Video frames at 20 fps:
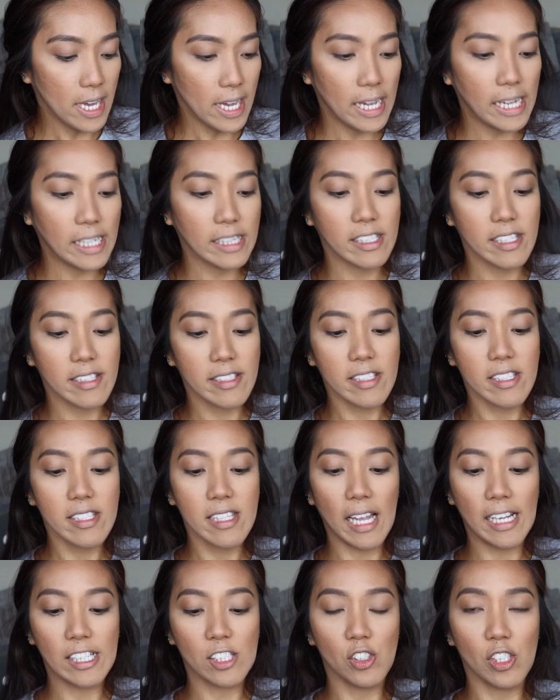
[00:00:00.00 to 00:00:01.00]
and this is
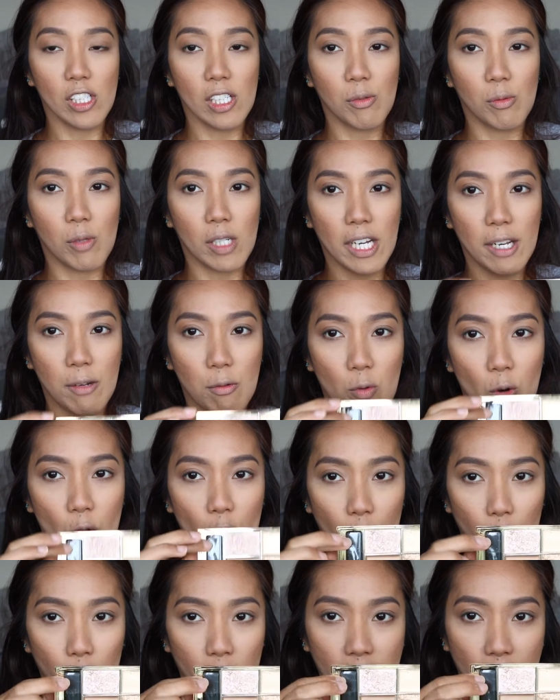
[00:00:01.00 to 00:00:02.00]
actually what I wore
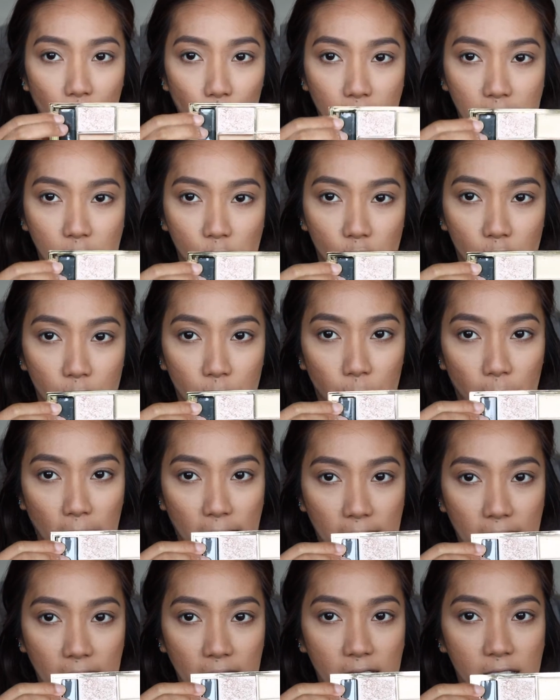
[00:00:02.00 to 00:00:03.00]
when I went to the
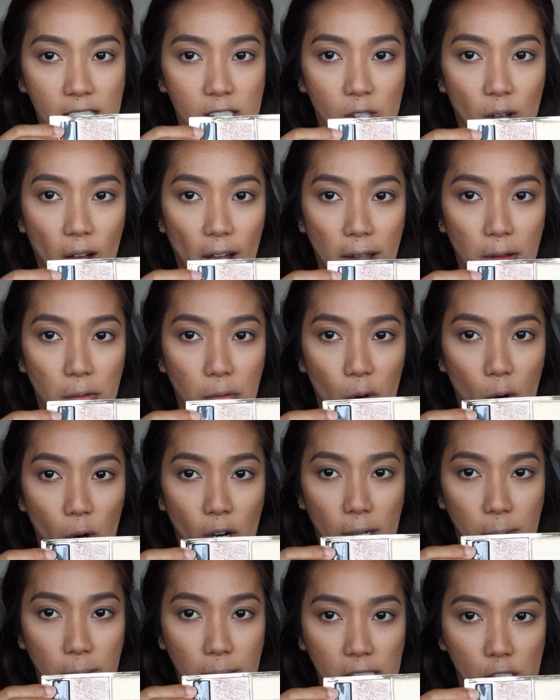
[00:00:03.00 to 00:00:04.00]
wedding. So I wore
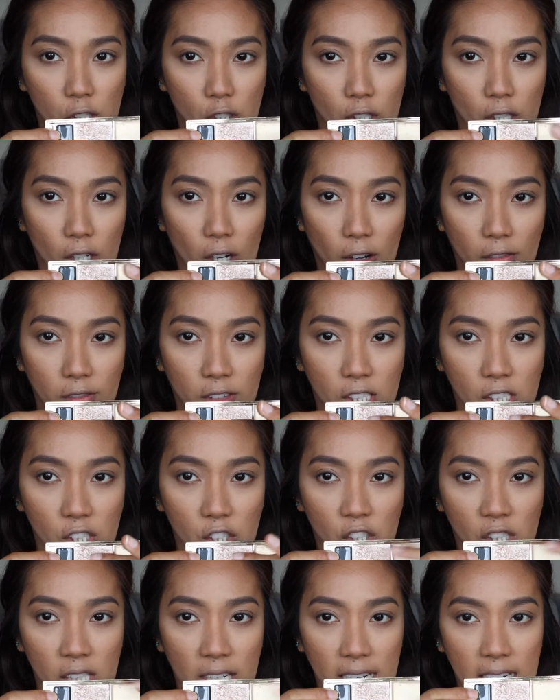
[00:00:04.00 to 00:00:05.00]
a mixture of this
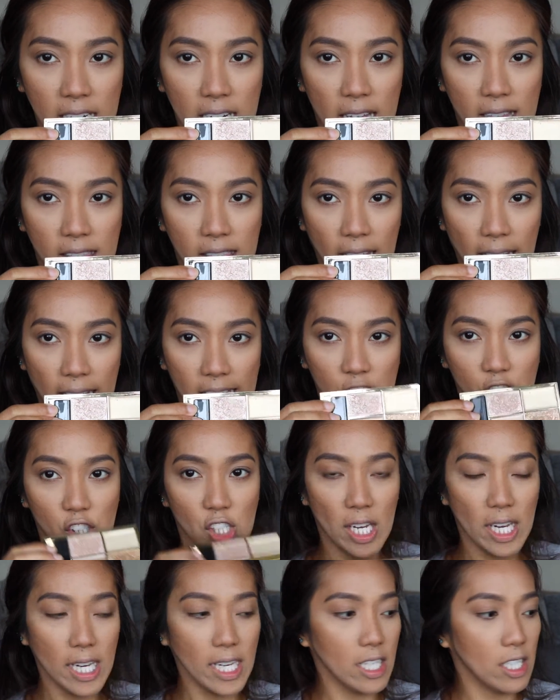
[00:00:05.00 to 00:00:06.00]
shade and that
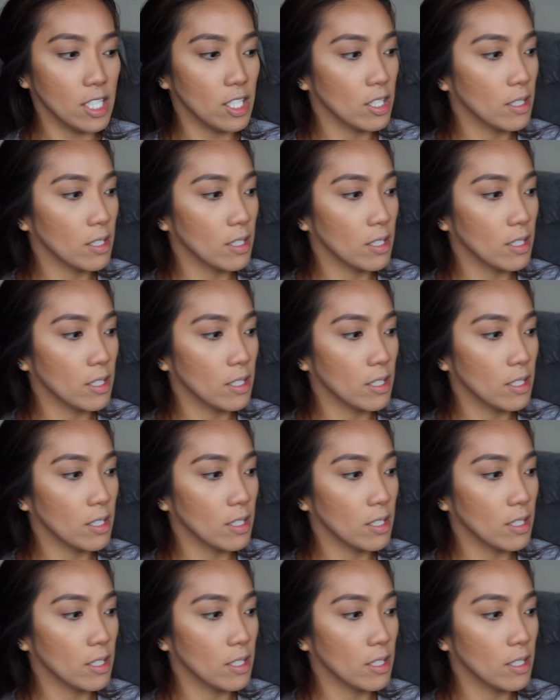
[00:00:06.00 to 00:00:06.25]
shade.